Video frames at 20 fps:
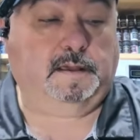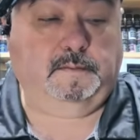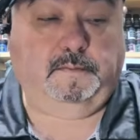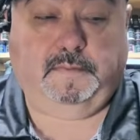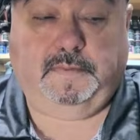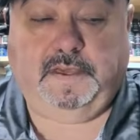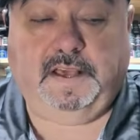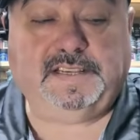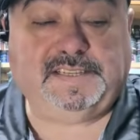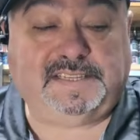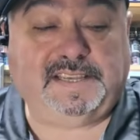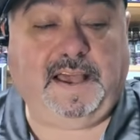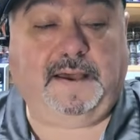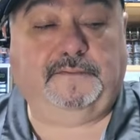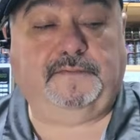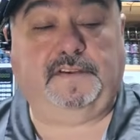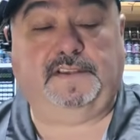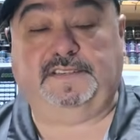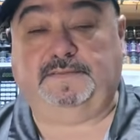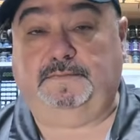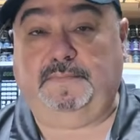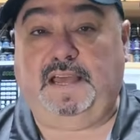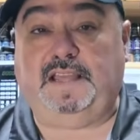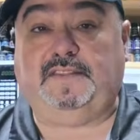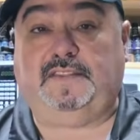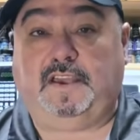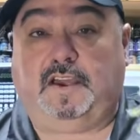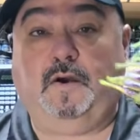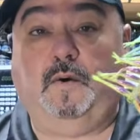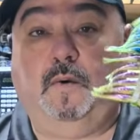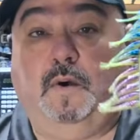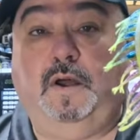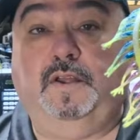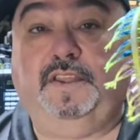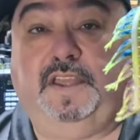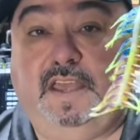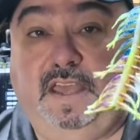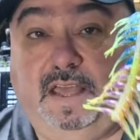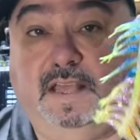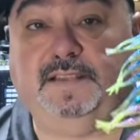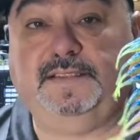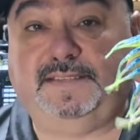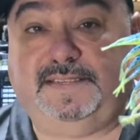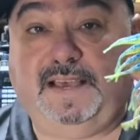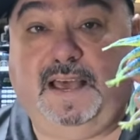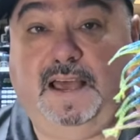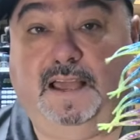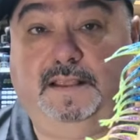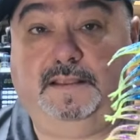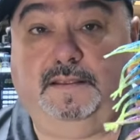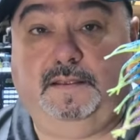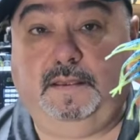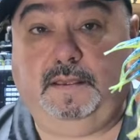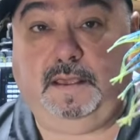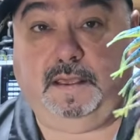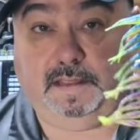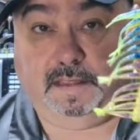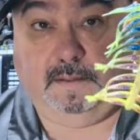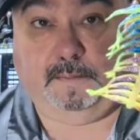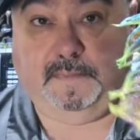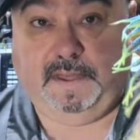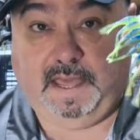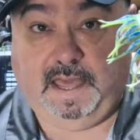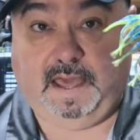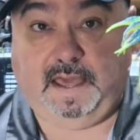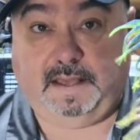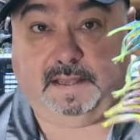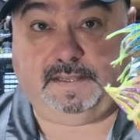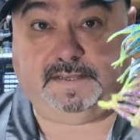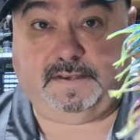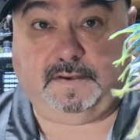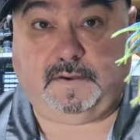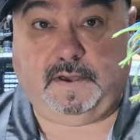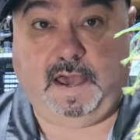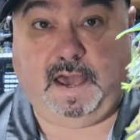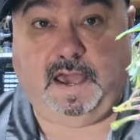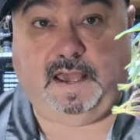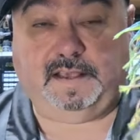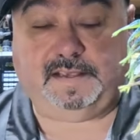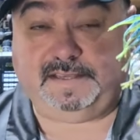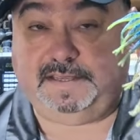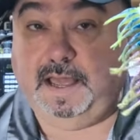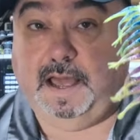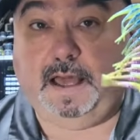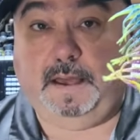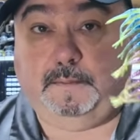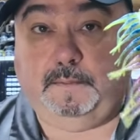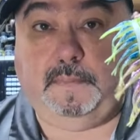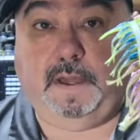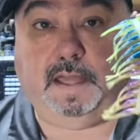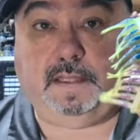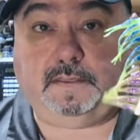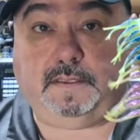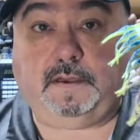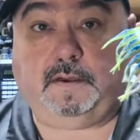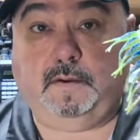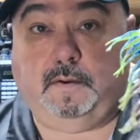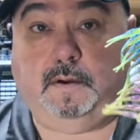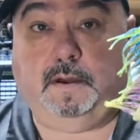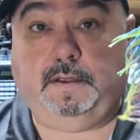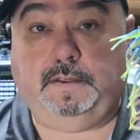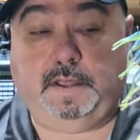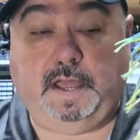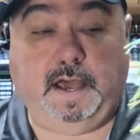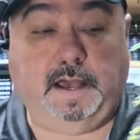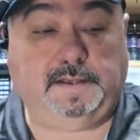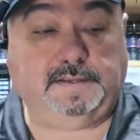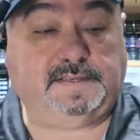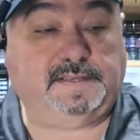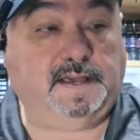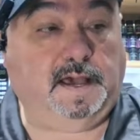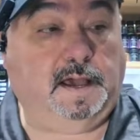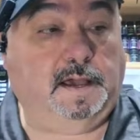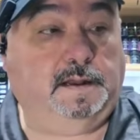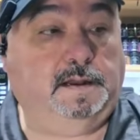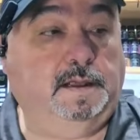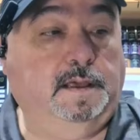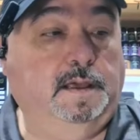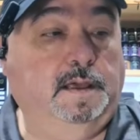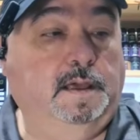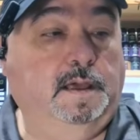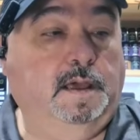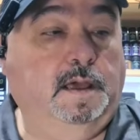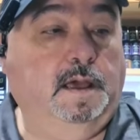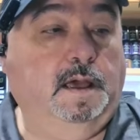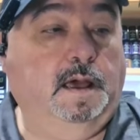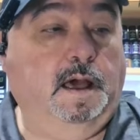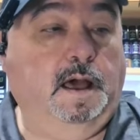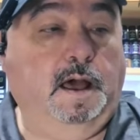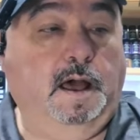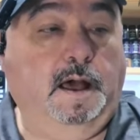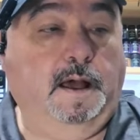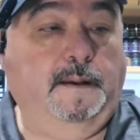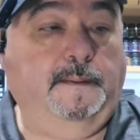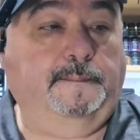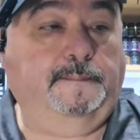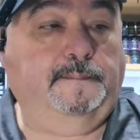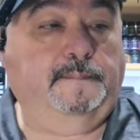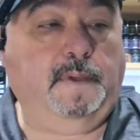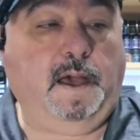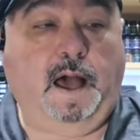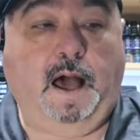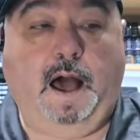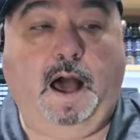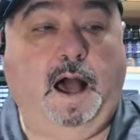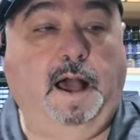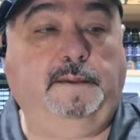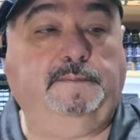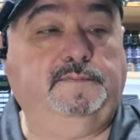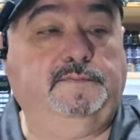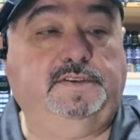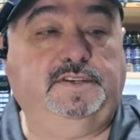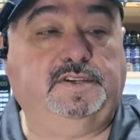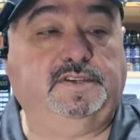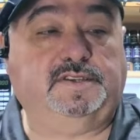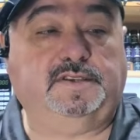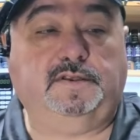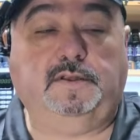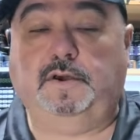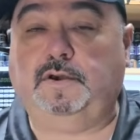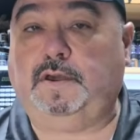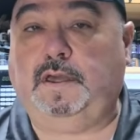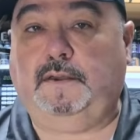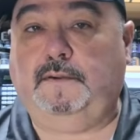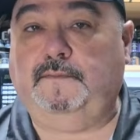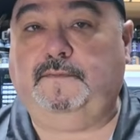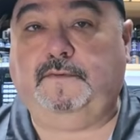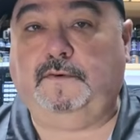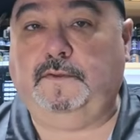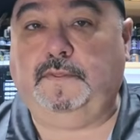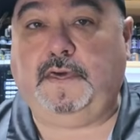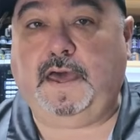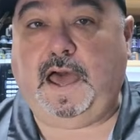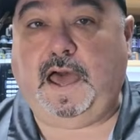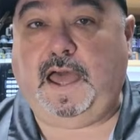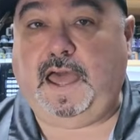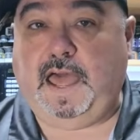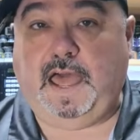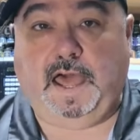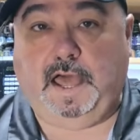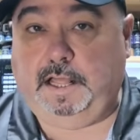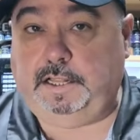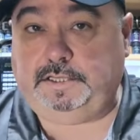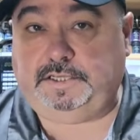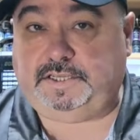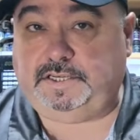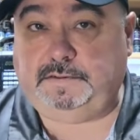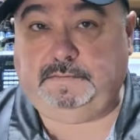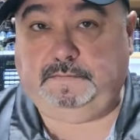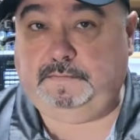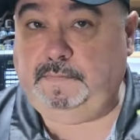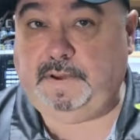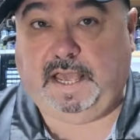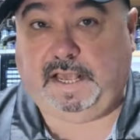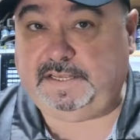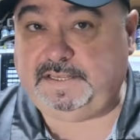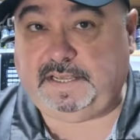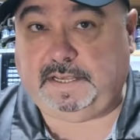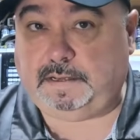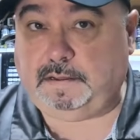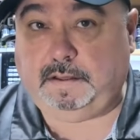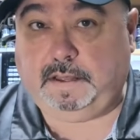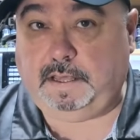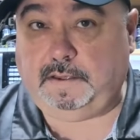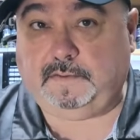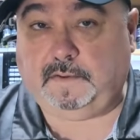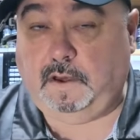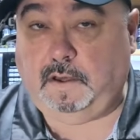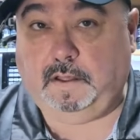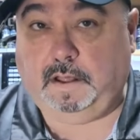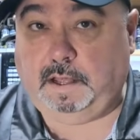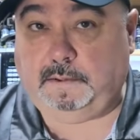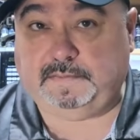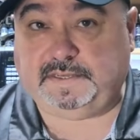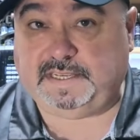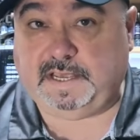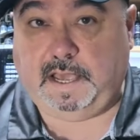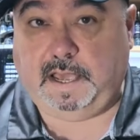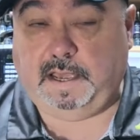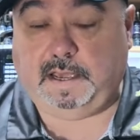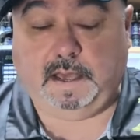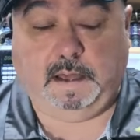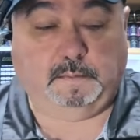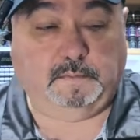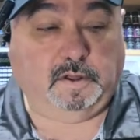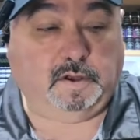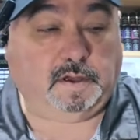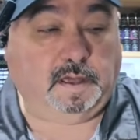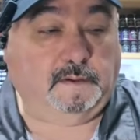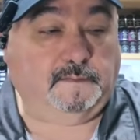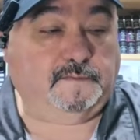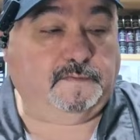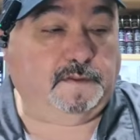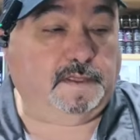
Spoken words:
this stuff is meant to go on the inside in the mix, okay? It's not meant to go on the outside. I'm just looking for that edge, basically, is all I'm saying. I'm looking for